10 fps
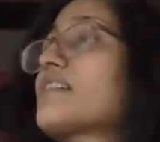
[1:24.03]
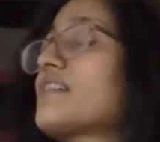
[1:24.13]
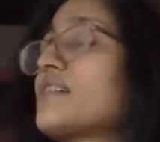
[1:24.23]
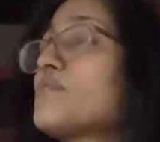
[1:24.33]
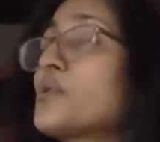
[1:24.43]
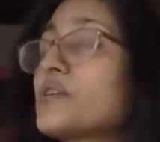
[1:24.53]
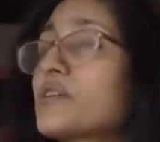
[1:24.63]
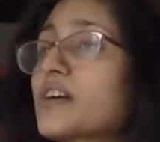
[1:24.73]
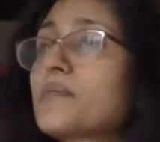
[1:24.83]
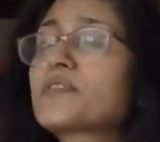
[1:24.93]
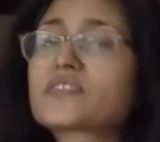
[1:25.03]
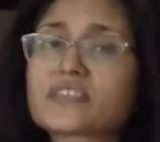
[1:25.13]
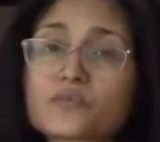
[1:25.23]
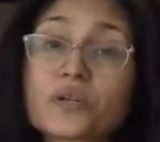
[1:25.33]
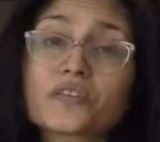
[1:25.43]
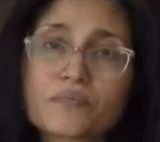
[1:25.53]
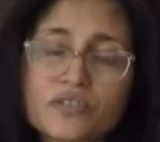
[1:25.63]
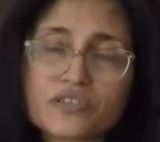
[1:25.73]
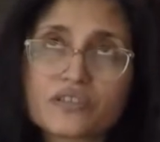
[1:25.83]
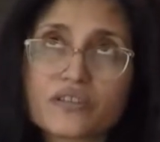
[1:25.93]
In a couple of the scenes, one of them
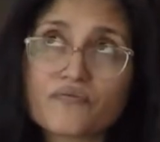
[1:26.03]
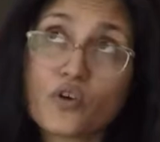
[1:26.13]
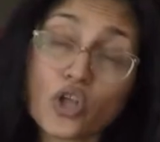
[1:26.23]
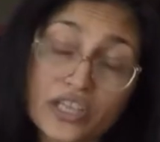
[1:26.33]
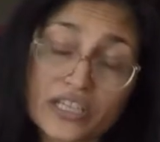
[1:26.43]
she's fallen,